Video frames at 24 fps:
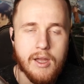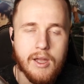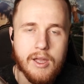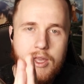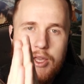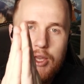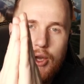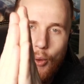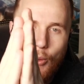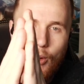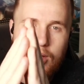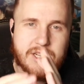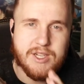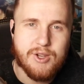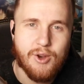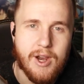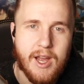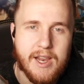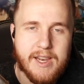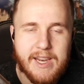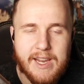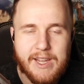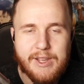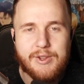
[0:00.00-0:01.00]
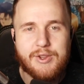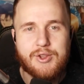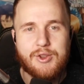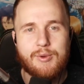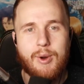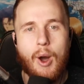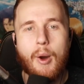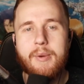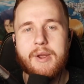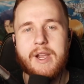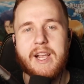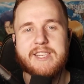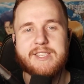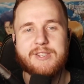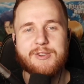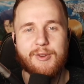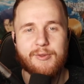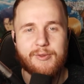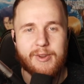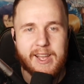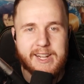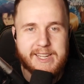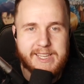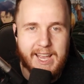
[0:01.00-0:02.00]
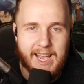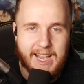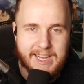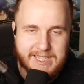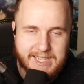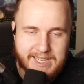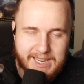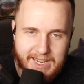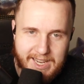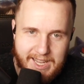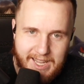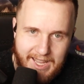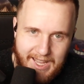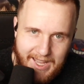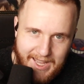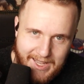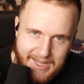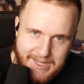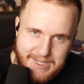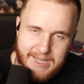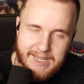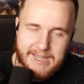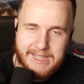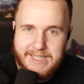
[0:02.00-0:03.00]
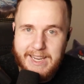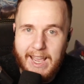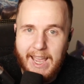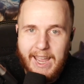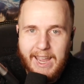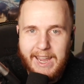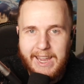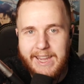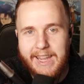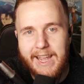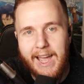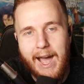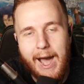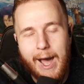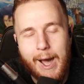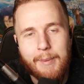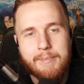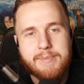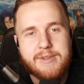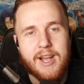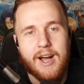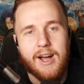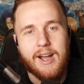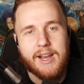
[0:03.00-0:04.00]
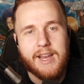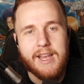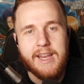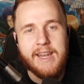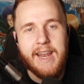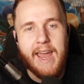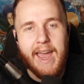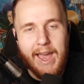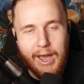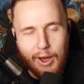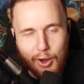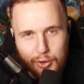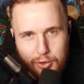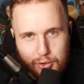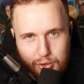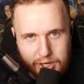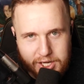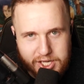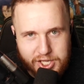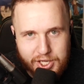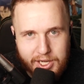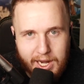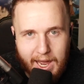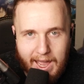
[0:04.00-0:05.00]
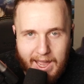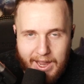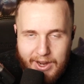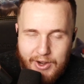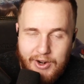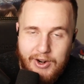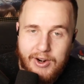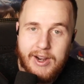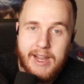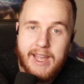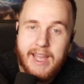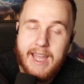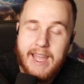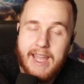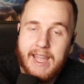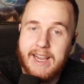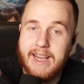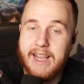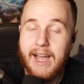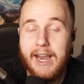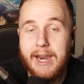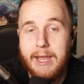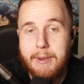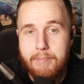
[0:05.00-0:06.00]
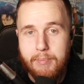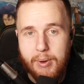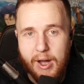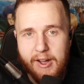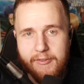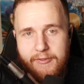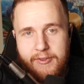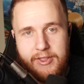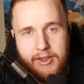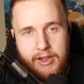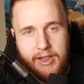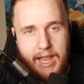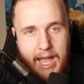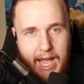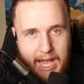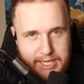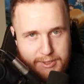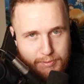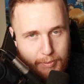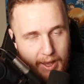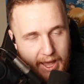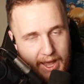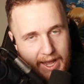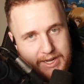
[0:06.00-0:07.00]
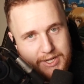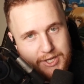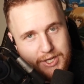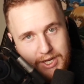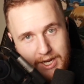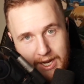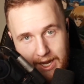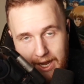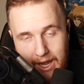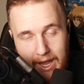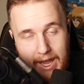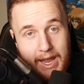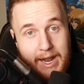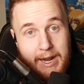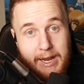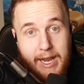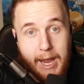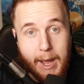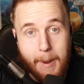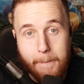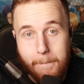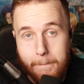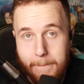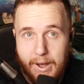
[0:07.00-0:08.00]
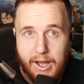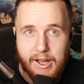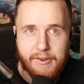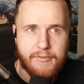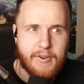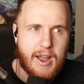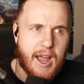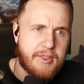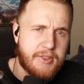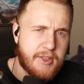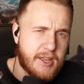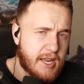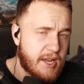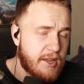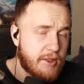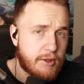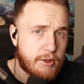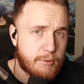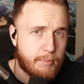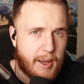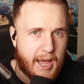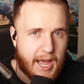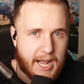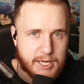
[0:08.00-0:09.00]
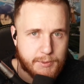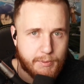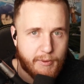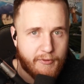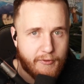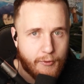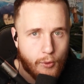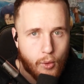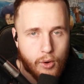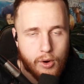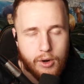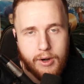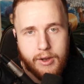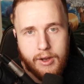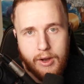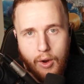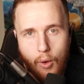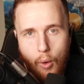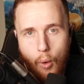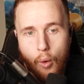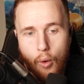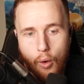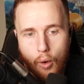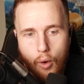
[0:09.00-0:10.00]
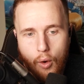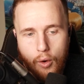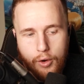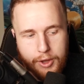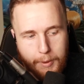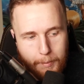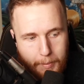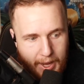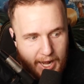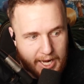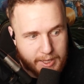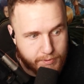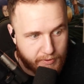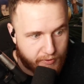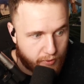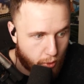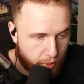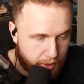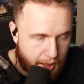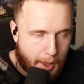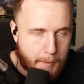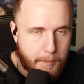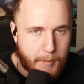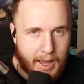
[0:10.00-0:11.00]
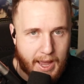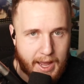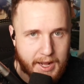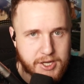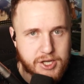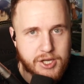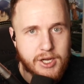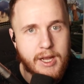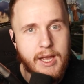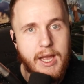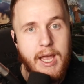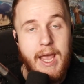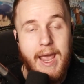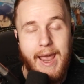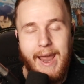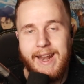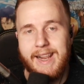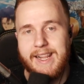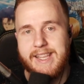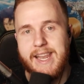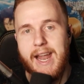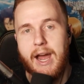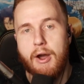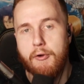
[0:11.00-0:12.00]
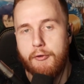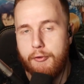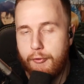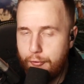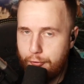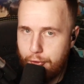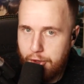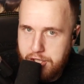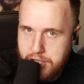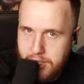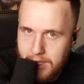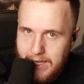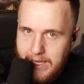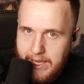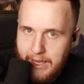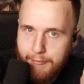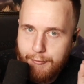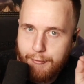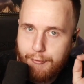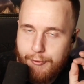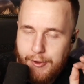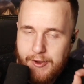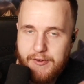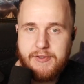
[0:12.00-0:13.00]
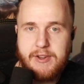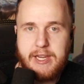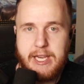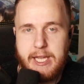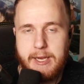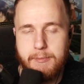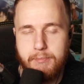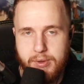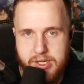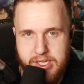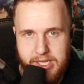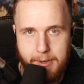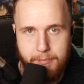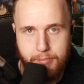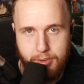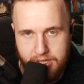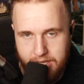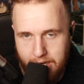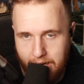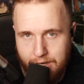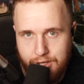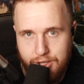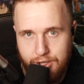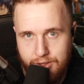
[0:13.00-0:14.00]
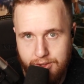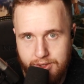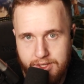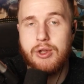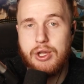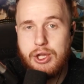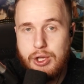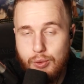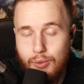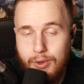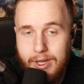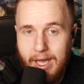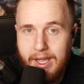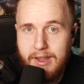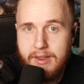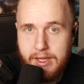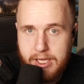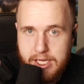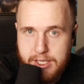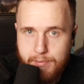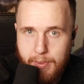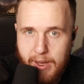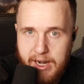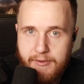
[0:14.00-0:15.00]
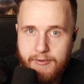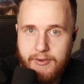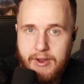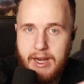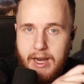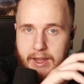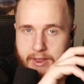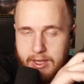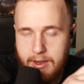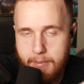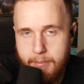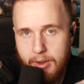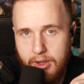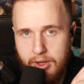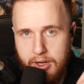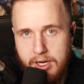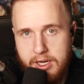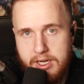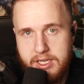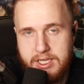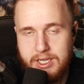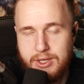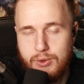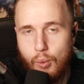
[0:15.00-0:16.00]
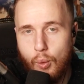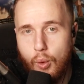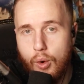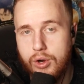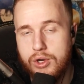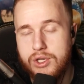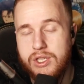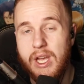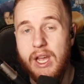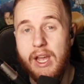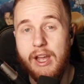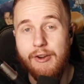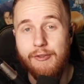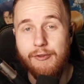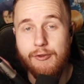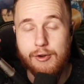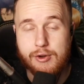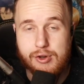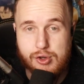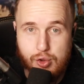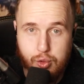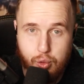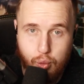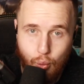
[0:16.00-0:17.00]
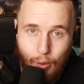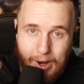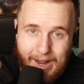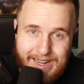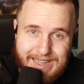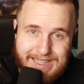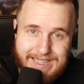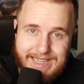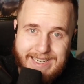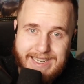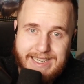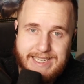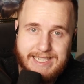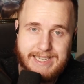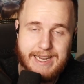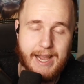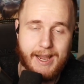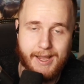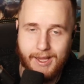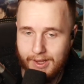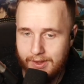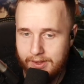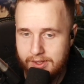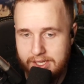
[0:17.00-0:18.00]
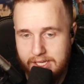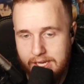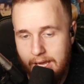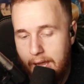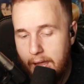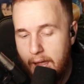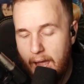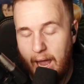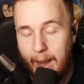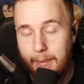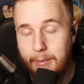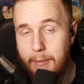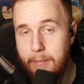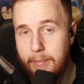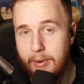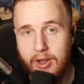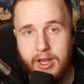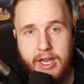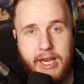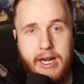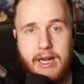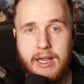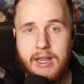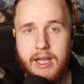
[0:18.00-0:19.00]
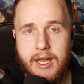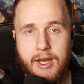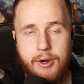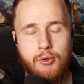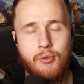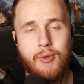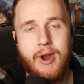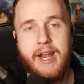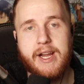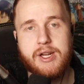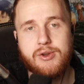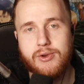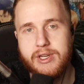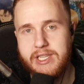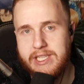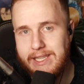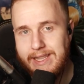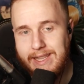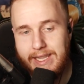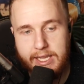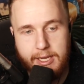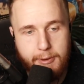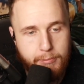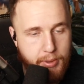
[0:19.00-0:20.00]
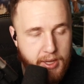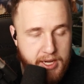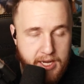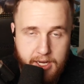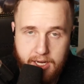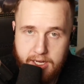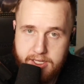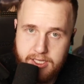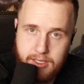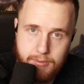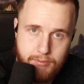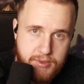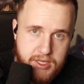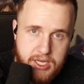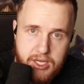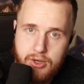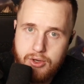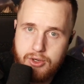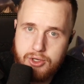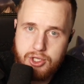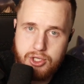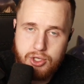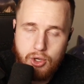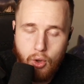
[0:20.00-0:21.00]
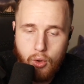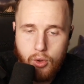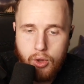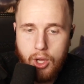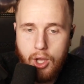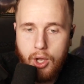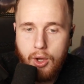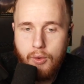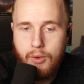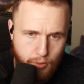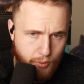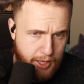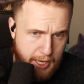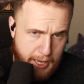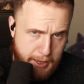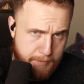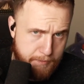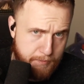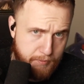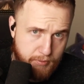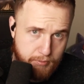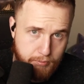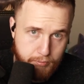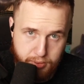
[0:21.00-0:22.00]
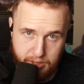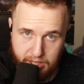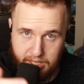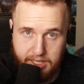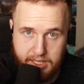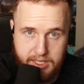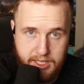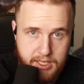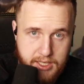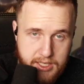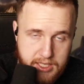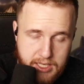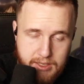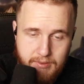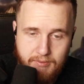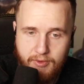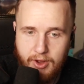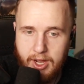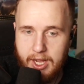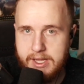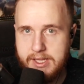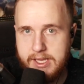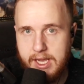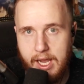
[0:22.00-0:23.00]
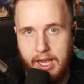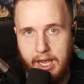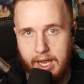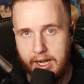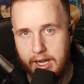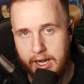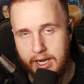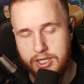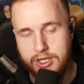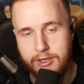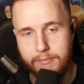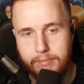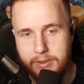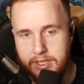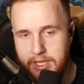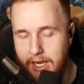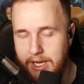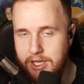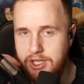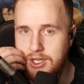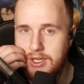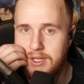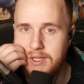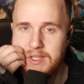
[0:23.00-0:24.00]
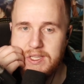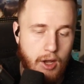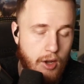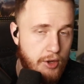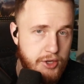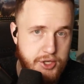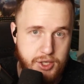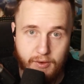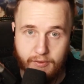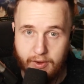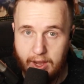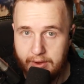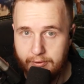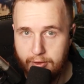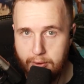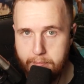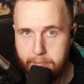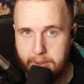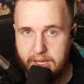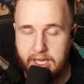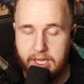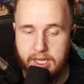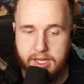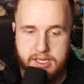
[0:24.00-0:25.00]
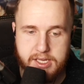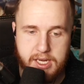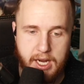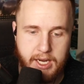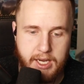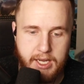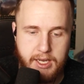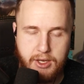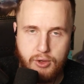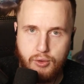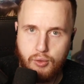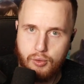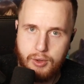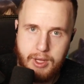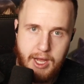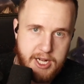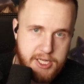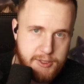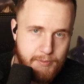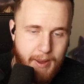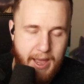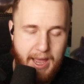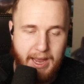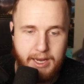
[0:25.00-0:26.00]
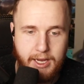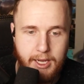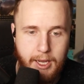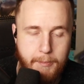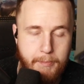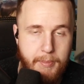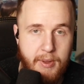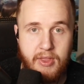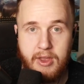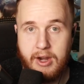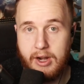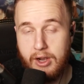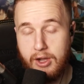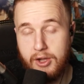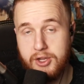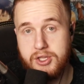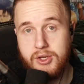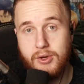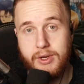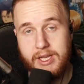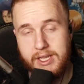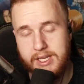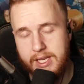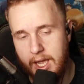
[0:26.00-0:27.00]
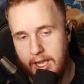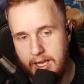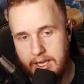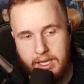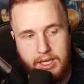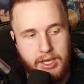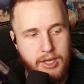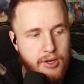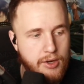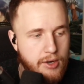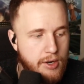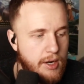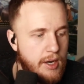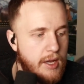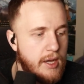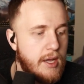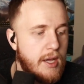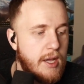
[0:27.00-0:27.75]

Yo, what is going on today, YouTube? Hope you guys are doing fantastic. Today, I'm talking Eldritch Dagger. It got a buff in the last patch. It got buff, I think, either the patch before or, or the patch before that patch. And it's now officially at 15% protections. You get this benefit and the ability to see wards for 20 seconds. I've been building it a lot in ranked recently. Played it on some Tyr solo. When I blinked into team fights, I had an extra protections. Also, if I ever beads, I get cooldowns back up, and then I also get tankier.